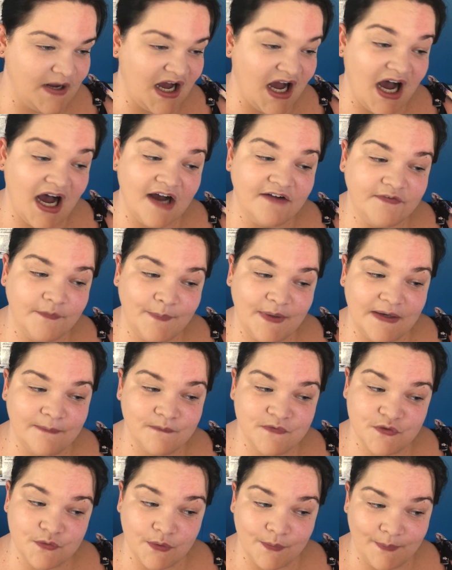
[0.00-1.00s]
half a
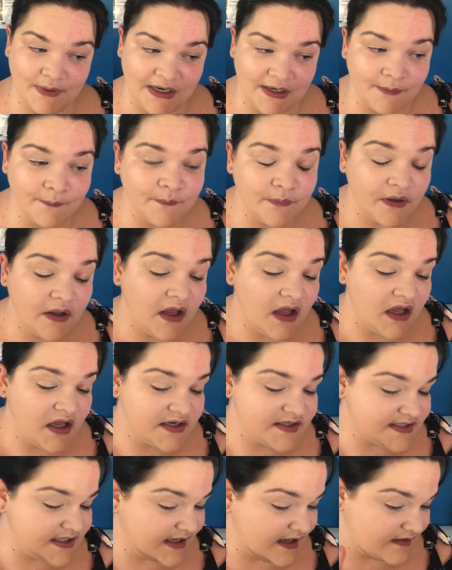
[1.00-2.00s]
pump to a pump
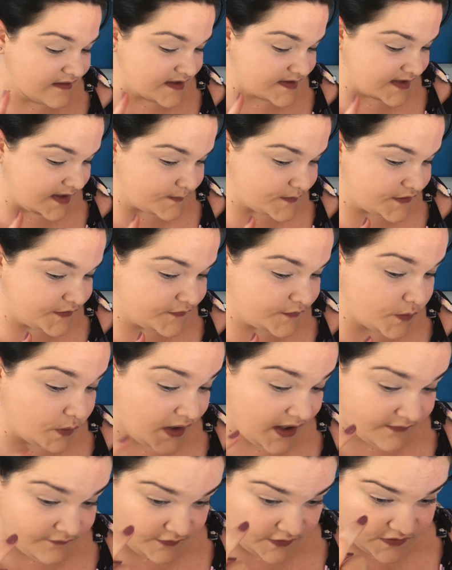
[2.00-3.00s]
to get this up to full
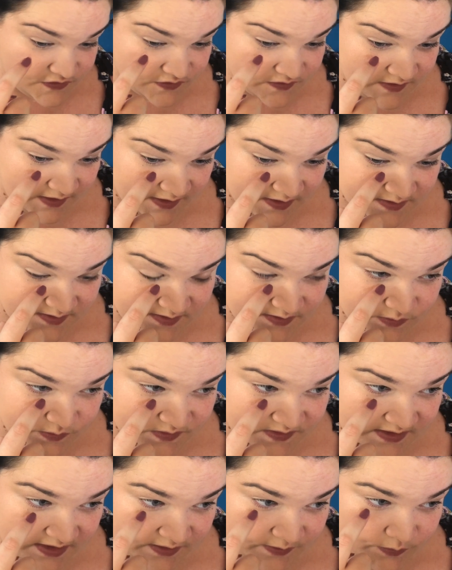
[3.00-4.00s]
coverage, because I can still
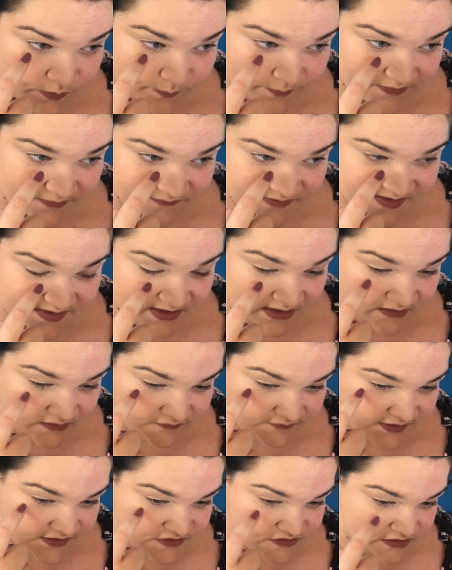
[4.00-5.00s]
see a little bit of
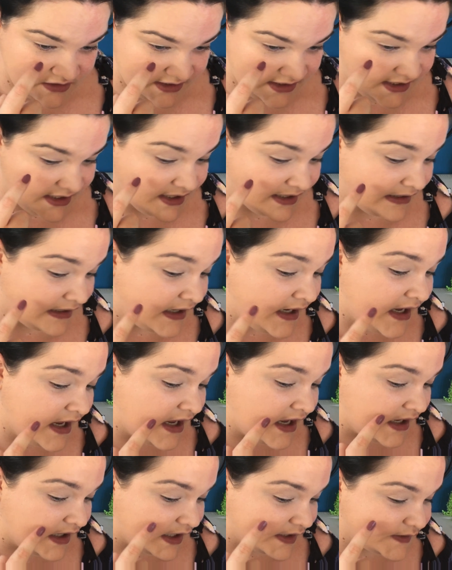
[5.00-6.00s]
discoloration here,
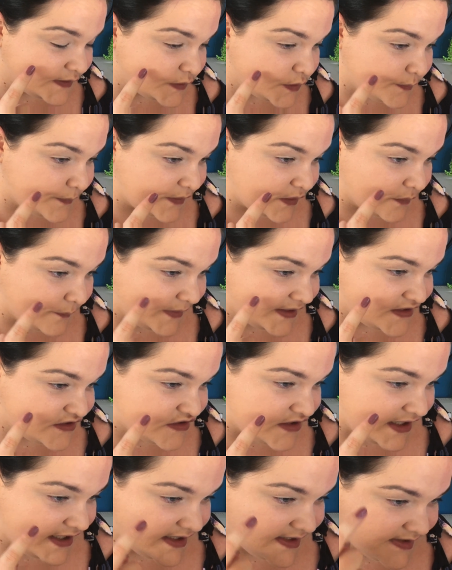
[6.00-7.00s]
a little bit on my
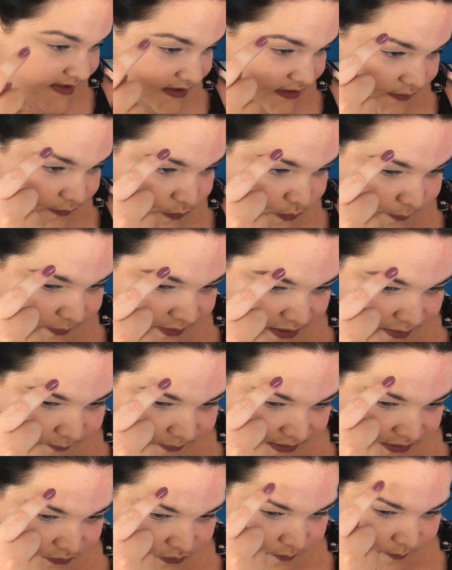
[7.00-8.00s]
cheeks, and a little bit up
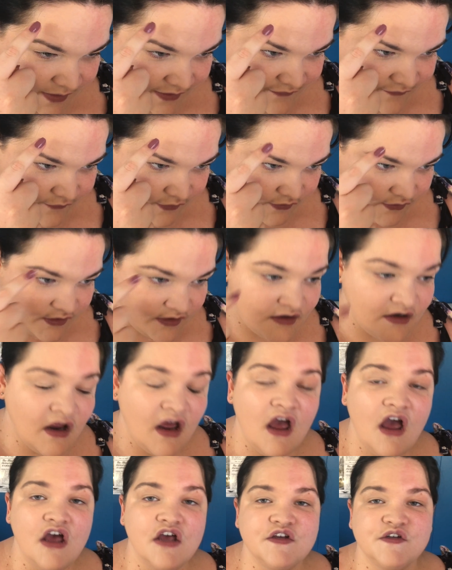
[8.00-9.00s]
here on my forehead.
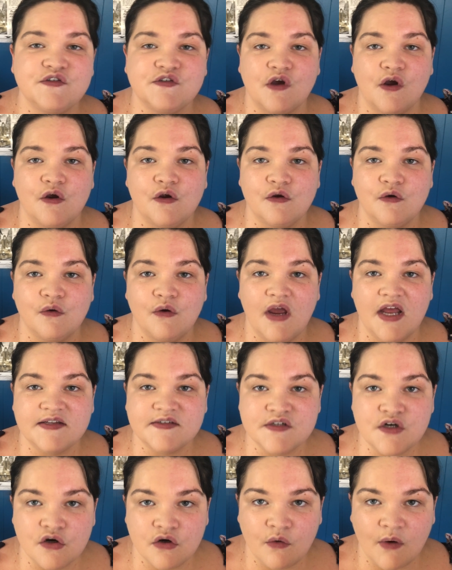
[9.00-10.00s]
So
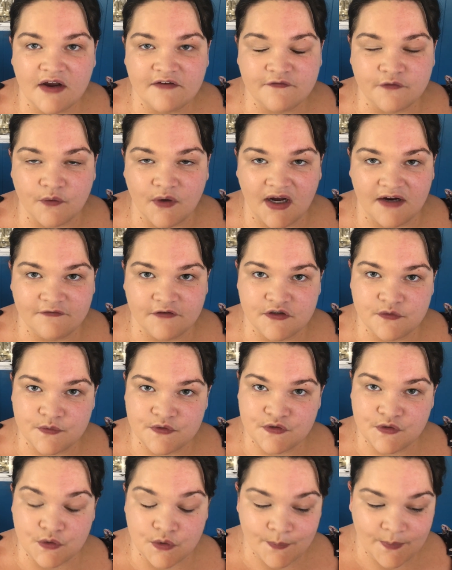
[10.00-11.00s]
it's not quite full coverage
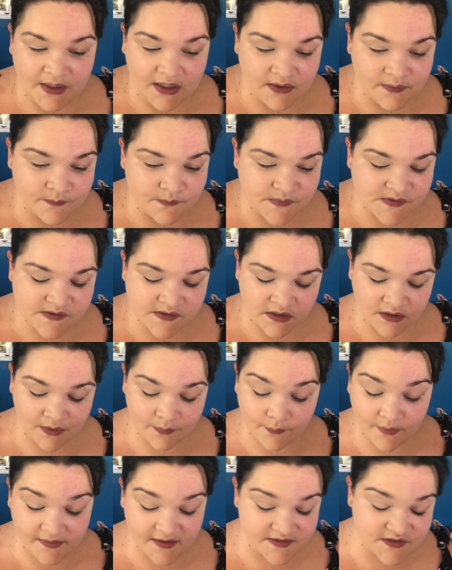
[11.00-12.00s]
with 2 pumps,
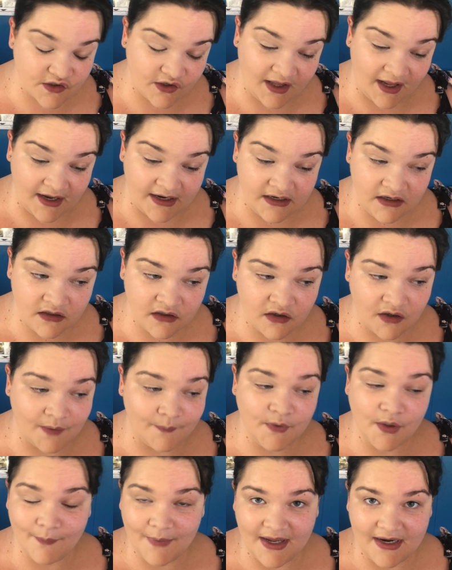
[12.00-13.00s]
but that's okay.
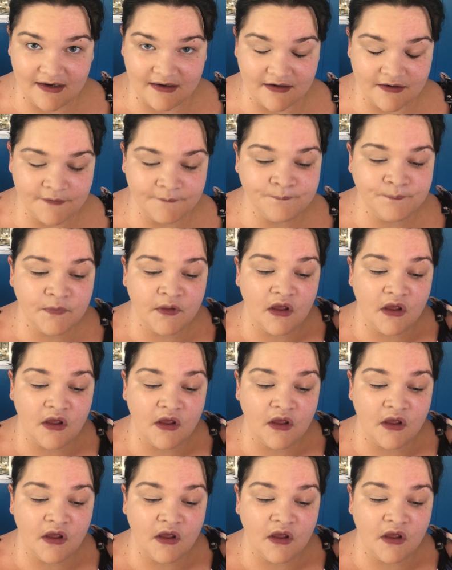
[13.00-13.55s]
I'm not mad at it.